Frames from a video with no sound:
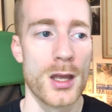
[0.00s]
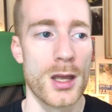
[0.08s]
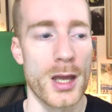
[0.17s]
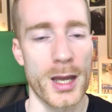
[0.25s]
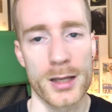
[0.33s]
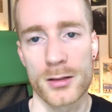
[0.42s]

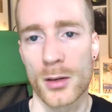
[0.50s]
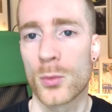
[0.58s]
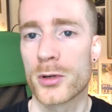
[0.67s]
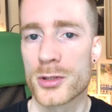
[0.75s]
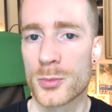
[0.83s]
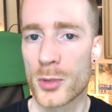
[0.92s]
And I
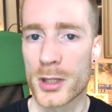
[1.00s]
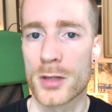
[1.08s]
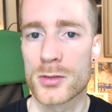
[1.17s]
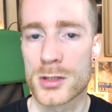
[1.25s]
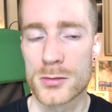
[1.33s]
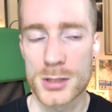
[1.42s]
wanted to bring those
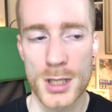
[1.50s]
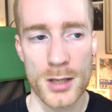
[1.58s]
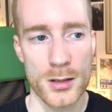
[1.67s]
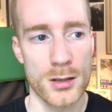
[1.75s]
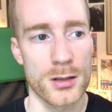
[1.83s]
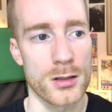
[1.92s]
two
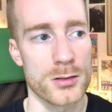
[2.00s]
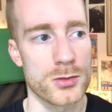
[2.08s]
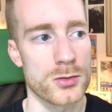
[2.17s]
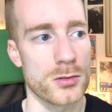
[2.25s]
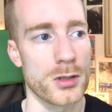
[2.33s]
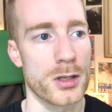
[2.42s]
together and
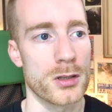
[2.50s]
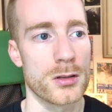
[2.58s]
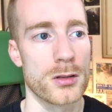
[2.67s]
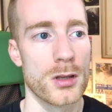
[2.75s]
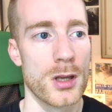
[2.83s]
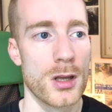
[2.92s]
try and
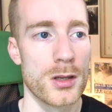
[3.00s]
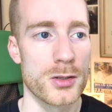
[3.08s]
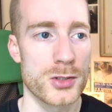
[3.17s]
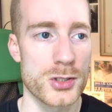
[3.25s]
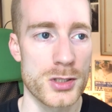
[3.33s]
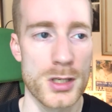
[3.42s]

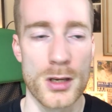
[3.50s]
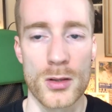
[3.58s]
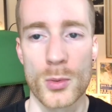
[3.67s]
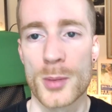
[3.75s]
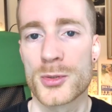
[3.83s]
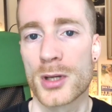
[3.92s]
steer the
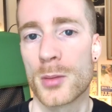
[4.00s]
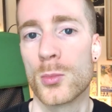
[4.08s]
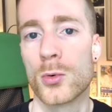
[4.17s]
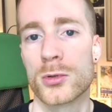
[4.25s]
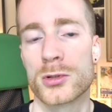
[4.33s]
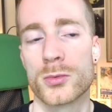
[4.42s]
website
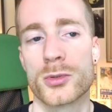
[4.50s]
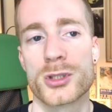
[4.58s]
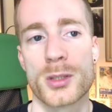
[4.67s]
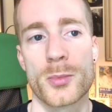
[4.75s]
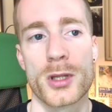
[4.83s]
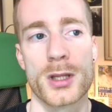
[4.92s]
more towards
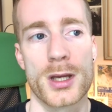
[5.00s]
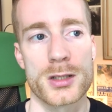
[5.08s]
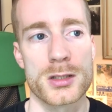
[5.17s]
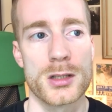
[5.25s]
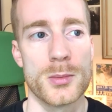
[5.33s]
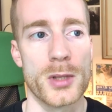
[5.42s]
something that
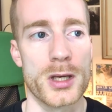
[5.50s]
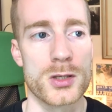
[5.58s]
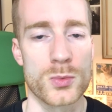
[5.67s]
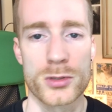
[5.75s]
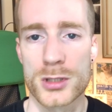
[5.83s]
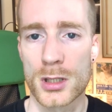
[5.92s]
actually players
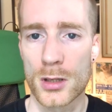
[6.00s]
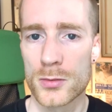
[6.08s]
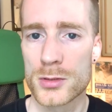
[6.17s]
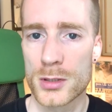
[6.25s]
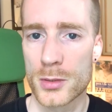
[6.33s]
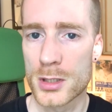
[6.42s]
want to go
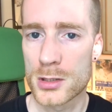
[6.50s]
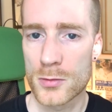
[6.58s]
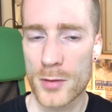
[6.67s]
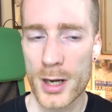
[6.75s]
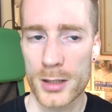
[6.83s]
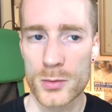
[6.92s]
to and
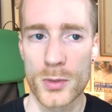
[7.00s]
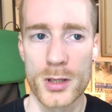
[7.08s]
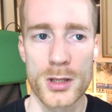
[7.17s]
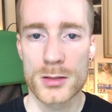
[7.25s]
interact with.